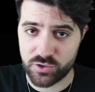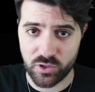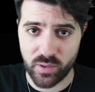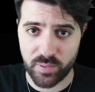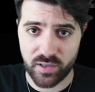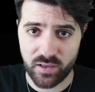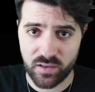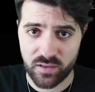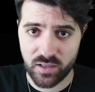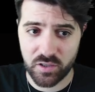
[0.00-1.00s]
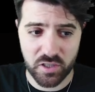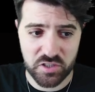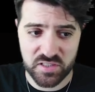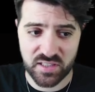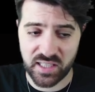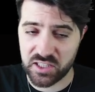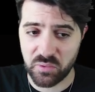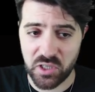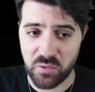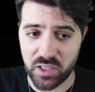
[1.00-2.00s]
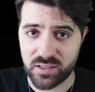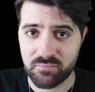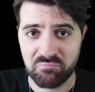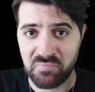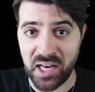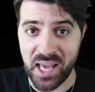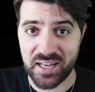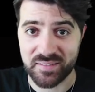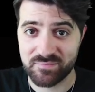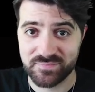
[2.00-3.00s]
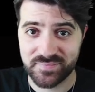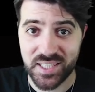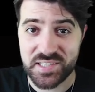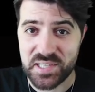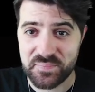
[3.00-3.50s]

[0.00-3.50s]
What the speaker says: show up here. You can just select the one you want and add it. Easy.